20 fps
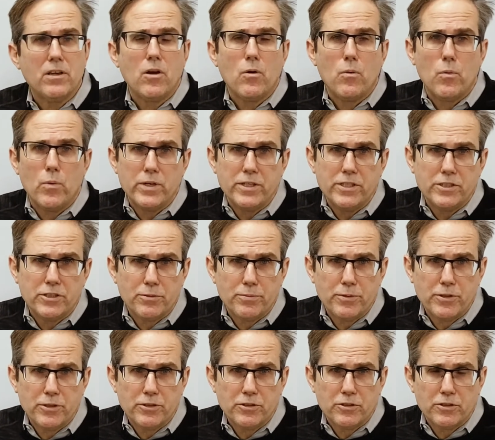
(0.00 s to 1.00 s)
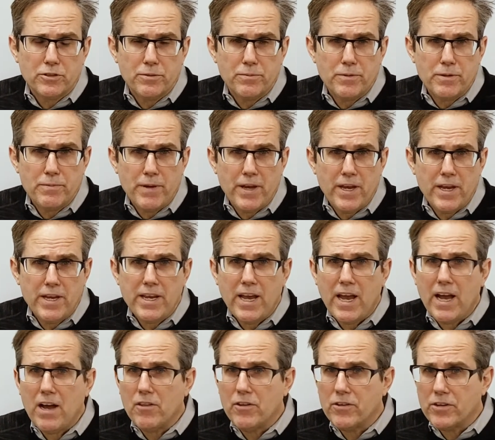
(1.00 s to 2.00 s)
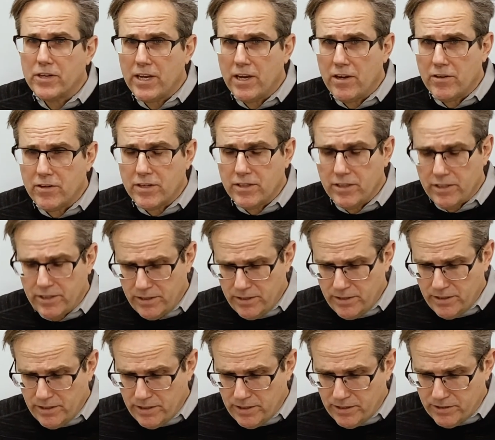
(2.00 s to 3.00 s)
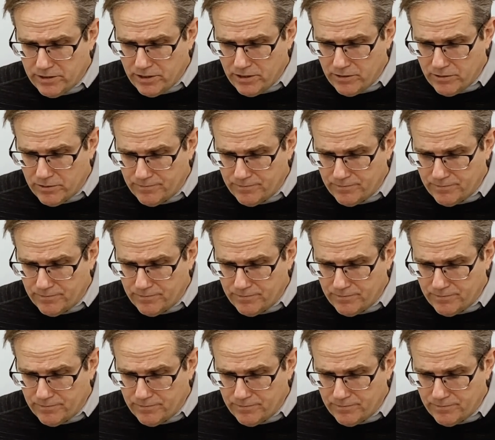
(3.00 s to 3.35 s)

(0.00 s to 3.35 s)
When distributions are to be made, how they're calculated, etc.